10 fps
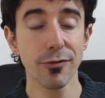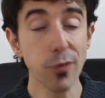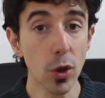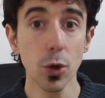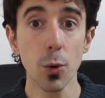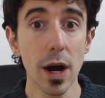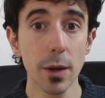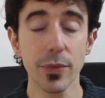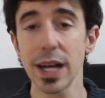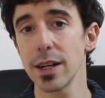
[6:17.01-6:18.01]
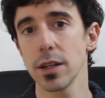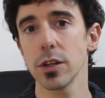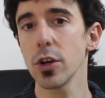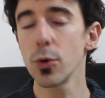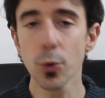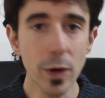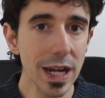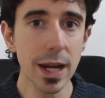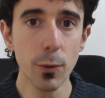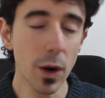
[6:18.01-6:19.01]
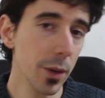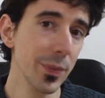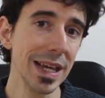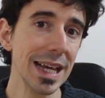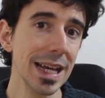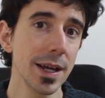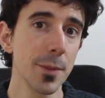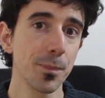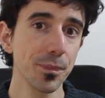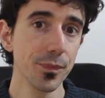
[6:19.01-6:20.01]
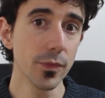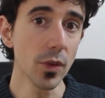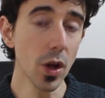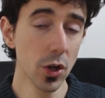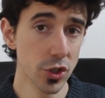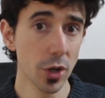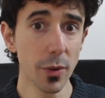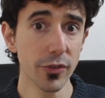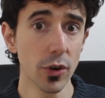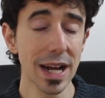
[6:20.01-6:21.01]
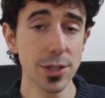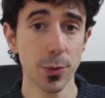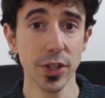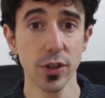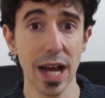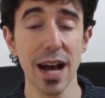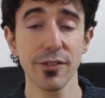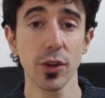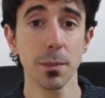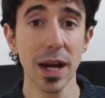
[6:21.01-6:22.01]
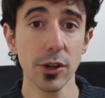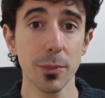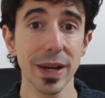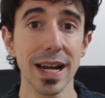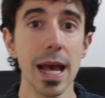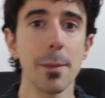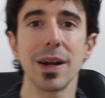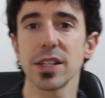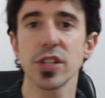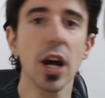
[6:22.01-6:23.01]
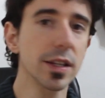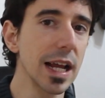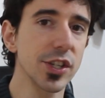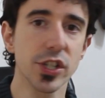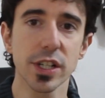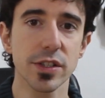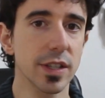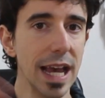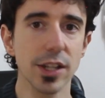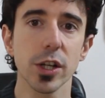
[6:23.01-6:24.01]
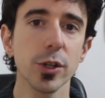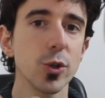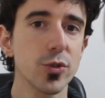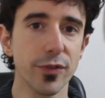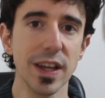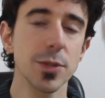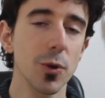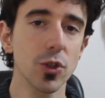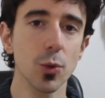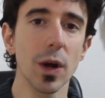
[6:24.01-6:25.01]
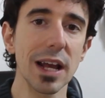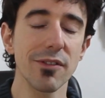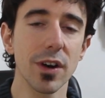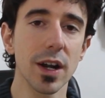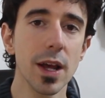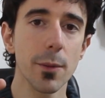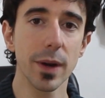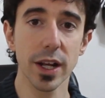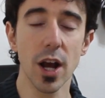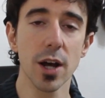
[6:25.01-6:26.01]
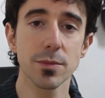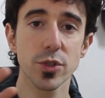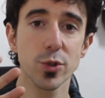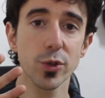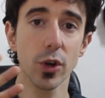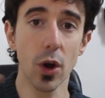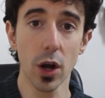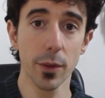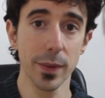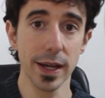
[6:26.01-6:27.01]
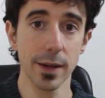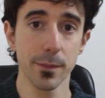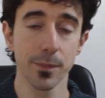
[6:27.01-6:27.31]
follow up that you really want to be on top of your ads when you have your manual bid, but it's not like just get loose, Facebook, do whatever when it comes to your auto bid.